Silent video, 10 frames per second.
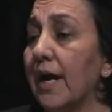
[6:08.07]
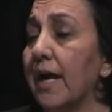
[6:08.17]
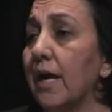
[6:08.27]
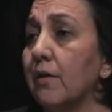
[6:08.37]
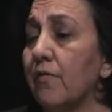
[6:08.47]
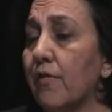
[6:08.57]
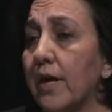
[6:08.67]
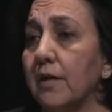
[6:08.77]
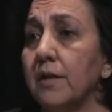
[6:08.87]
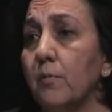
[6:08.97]
and
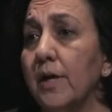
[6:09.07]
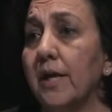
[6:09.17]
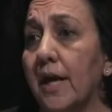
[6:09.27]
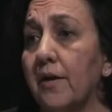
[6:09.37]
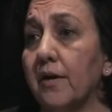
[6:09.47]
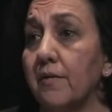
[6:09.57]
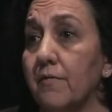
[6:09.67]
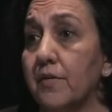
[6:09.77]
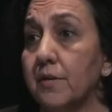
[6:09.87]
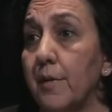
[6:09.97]
frankly, we caregive
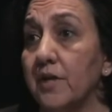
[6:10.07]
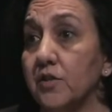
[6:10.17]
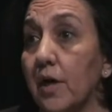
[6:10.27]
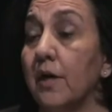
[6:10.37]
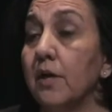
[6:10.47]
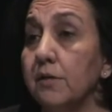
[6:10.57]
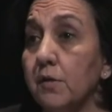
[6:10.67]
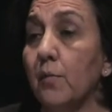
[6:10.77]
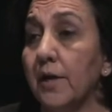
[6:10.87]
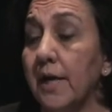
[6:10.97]
for dementia.
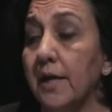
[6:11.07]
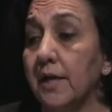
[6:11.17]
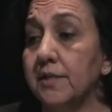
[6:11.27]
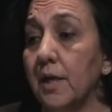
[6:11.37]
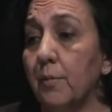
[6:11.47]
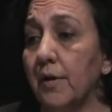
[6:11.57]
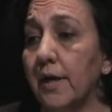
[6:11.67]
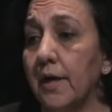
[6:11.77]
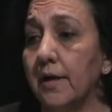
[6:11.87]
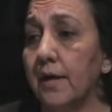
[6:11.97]
So we're getting a double hit.